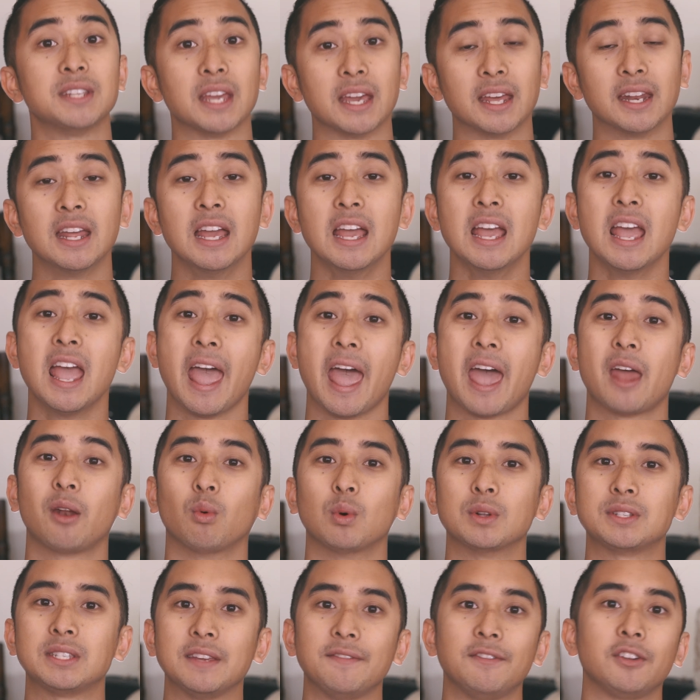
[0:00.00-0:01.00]
did, and
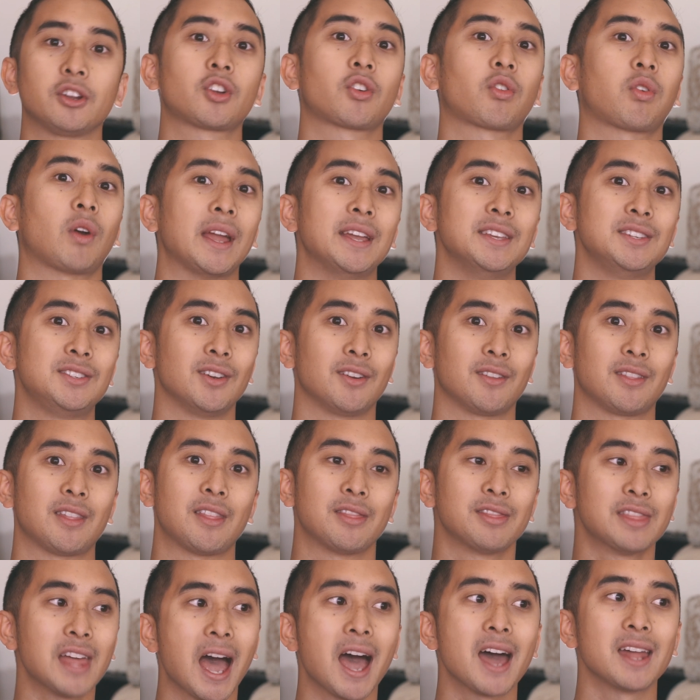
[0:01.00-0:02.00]
what's even crazier
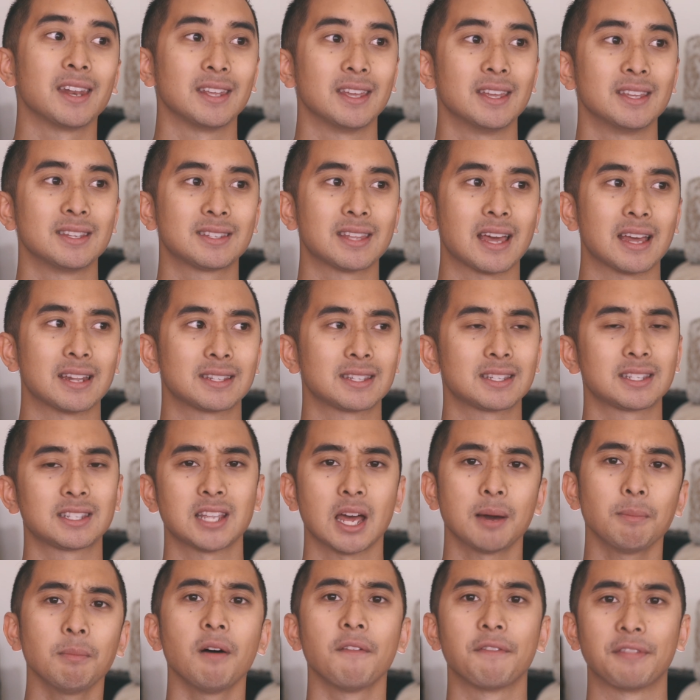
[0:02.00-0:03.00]
than that is that
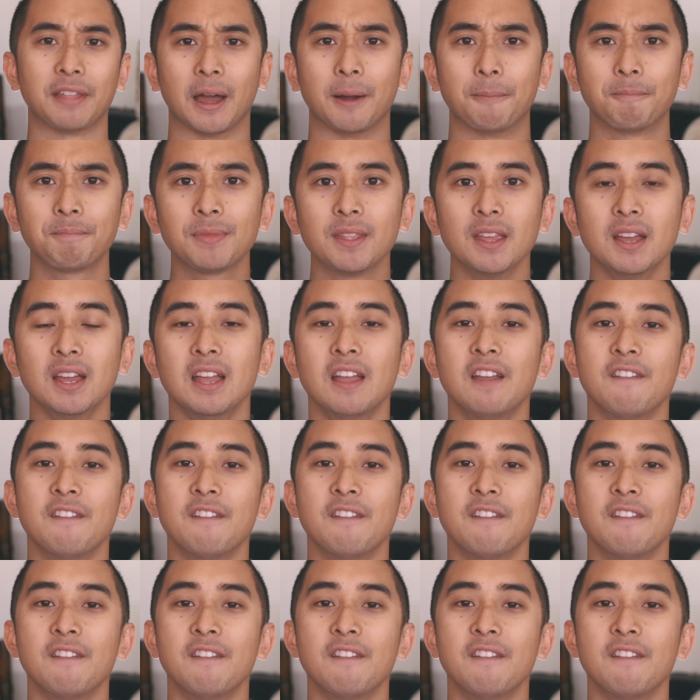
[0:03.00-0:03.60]
some of them